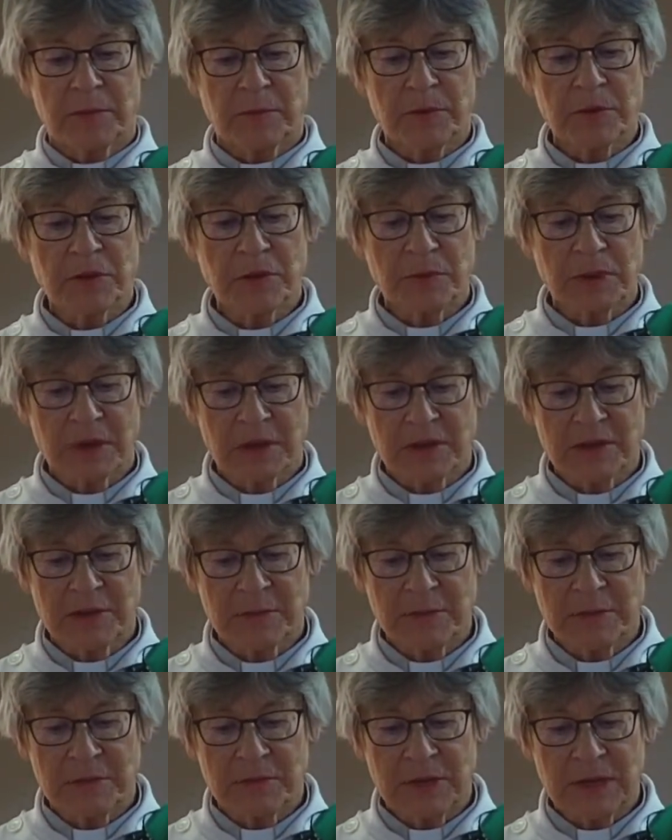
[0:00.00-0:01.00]
book we're going to
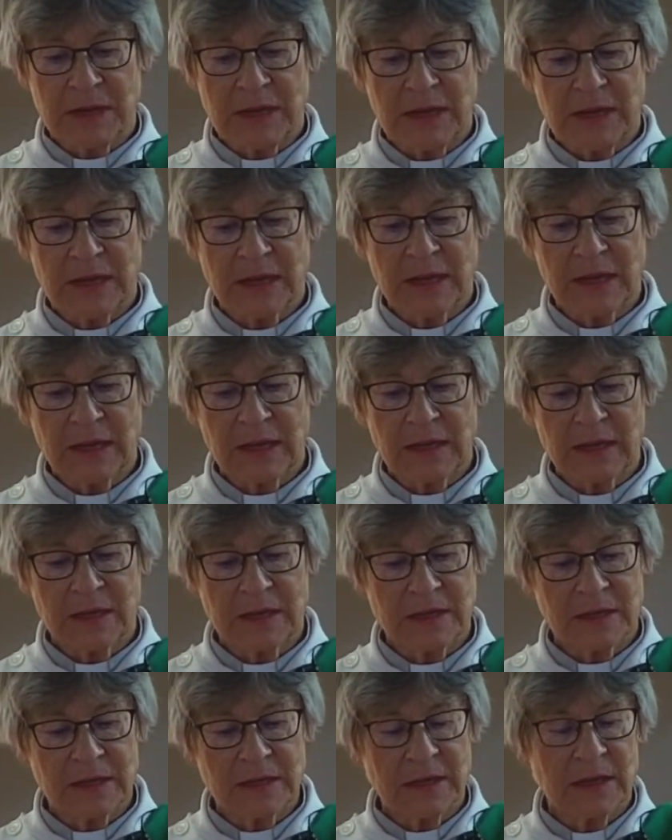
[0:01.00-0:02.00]
be reading
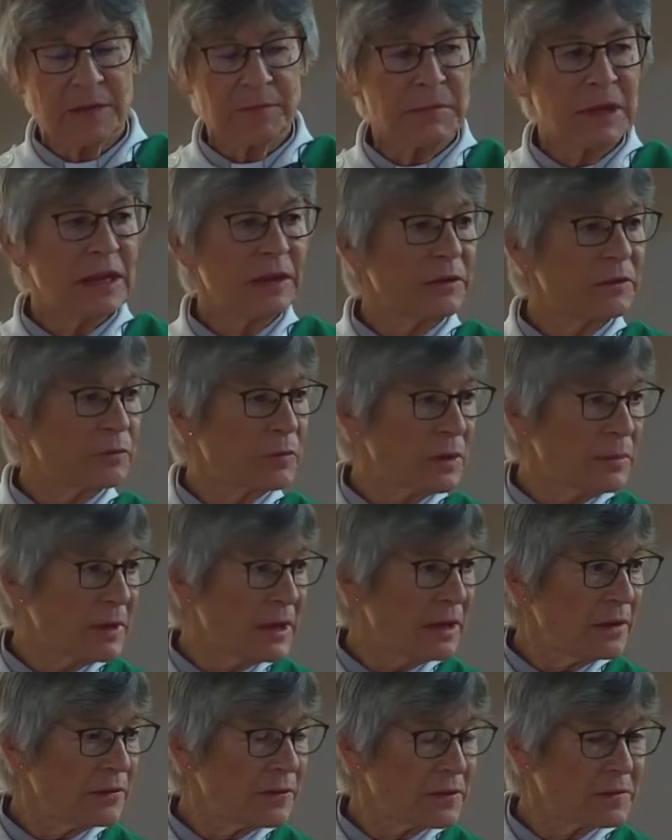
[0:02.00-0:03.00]
we
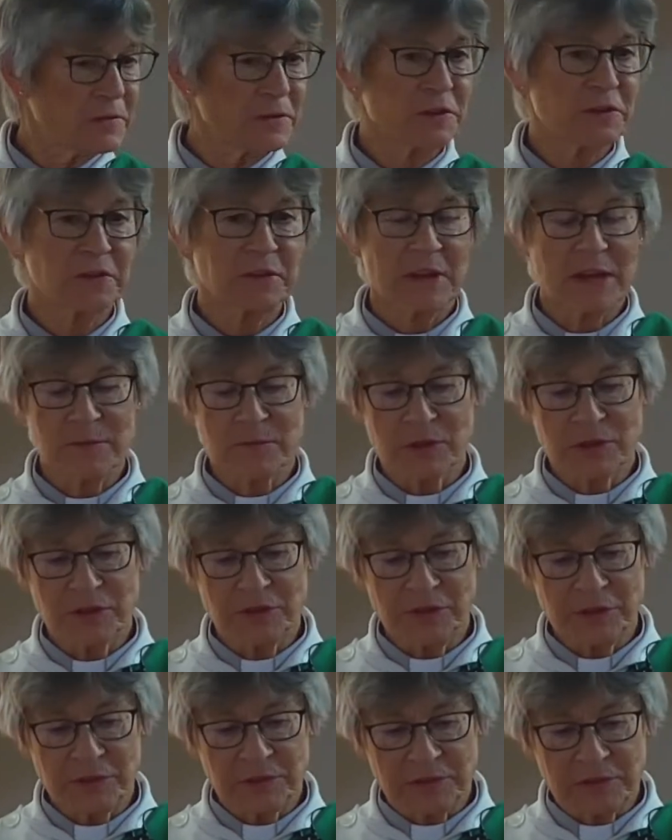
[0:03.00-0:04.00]
meet for the first time on
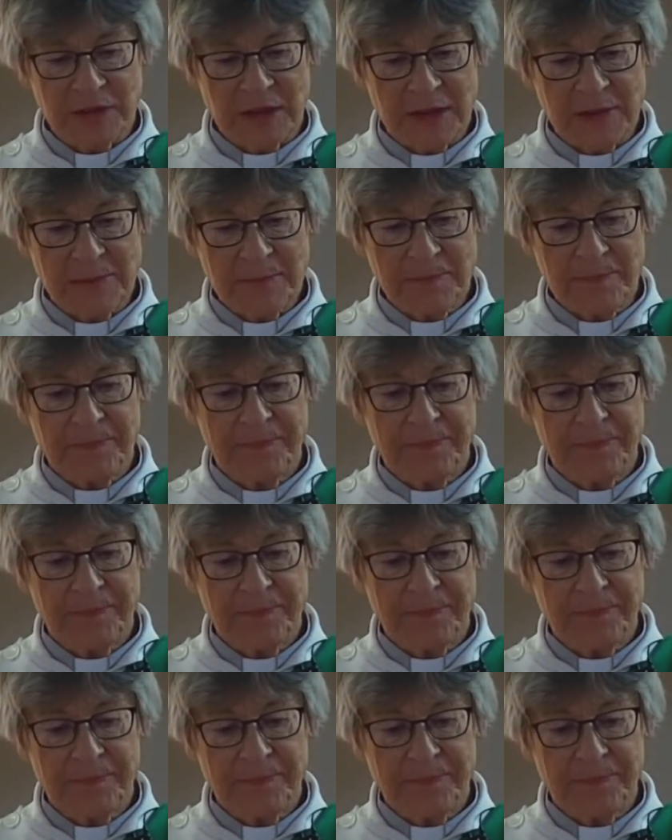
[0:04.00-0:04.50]
Tuesday,